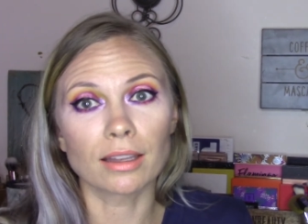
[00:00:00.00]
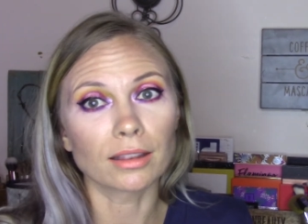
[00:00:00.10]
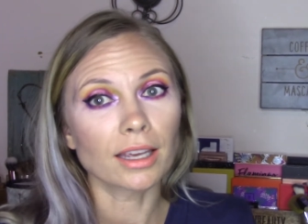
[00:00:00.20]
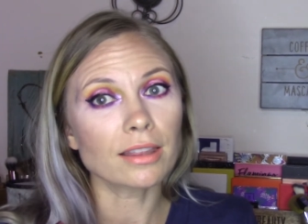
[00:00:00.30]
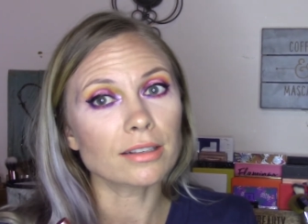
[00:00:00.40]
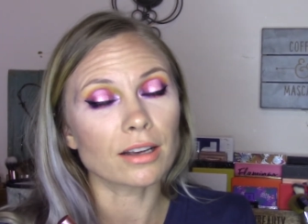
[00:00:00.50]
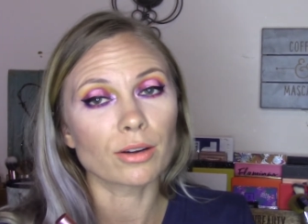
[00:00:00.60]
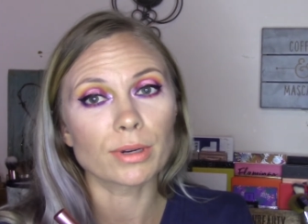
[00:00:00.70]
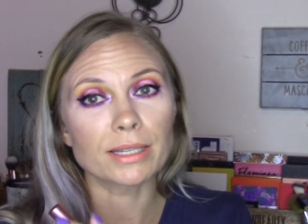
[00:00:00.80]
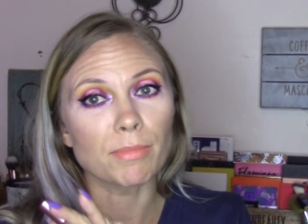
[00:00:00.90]
and length is
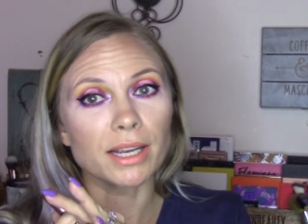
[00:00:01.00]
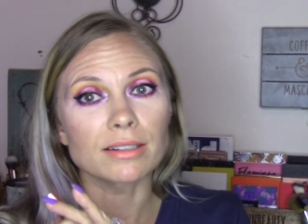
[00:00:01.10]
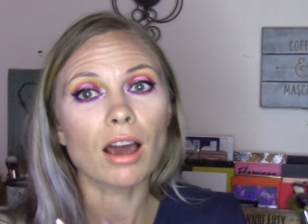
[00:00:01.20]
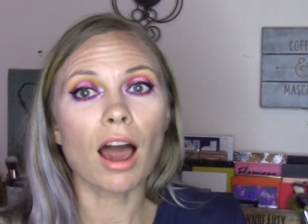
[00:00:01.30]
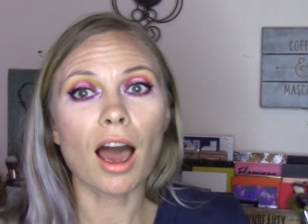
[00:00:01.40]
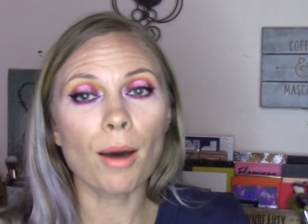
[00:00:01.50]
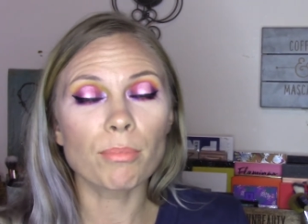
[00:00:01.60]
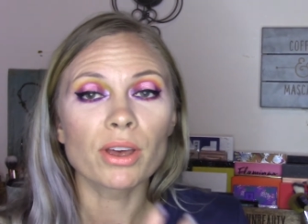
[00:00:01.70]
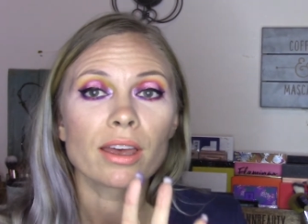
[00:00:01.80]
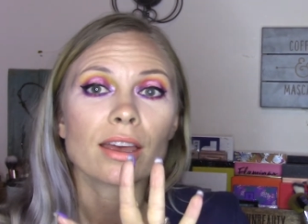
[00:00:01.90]
always my top